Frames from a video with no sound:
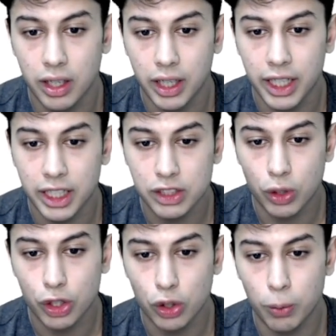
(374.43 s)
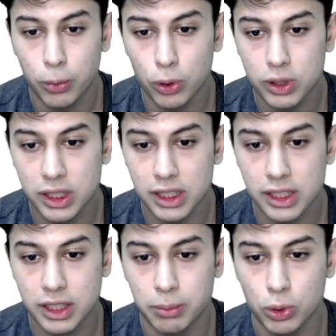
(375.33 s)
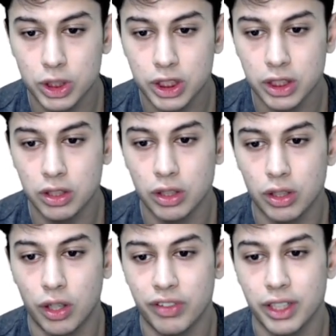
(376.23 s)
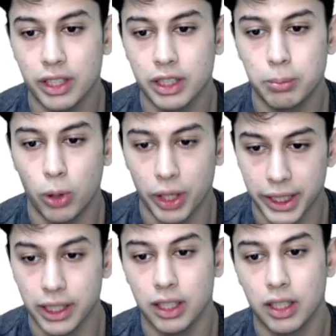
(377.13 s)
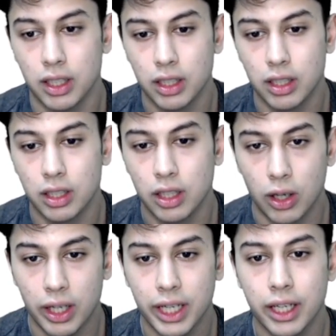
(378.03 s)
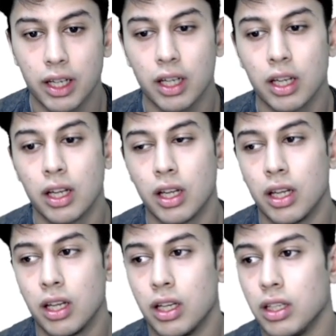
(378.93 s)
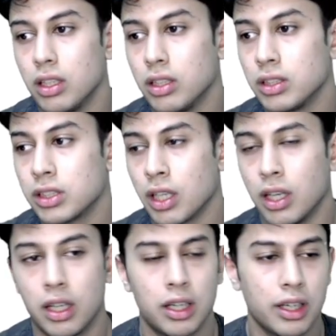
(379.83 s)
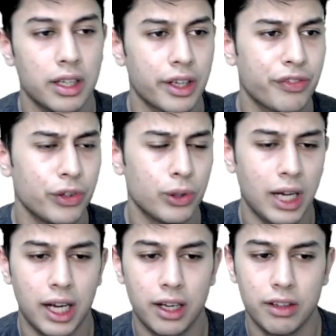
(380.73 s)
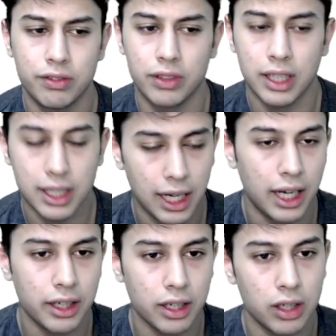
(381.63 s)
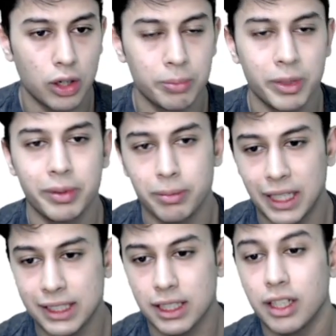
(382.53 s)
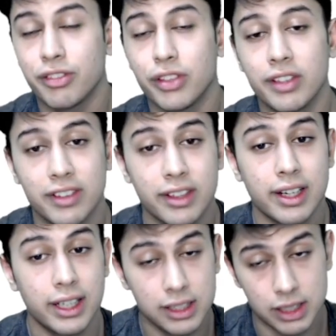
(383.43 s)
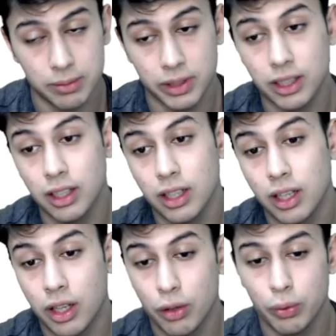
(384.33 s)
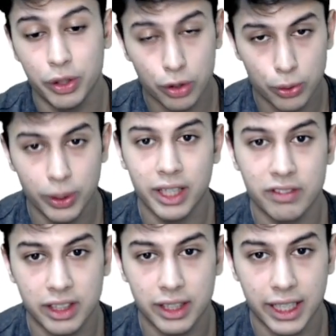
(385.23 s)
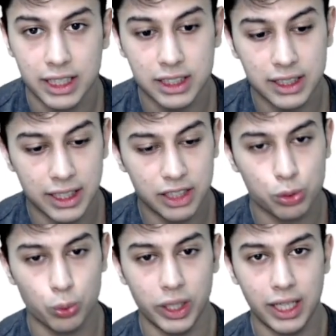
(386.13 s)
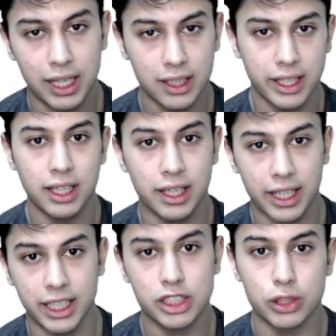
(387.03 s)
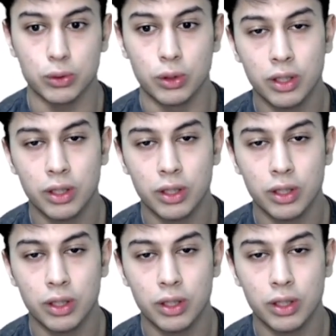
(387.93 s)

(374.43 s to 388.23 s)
It is what opposes the motion of another body. Alright, so if you have a car or maybe a bicycle, if you have ever ridden something, when you're going in one direction, there is wind acting against you,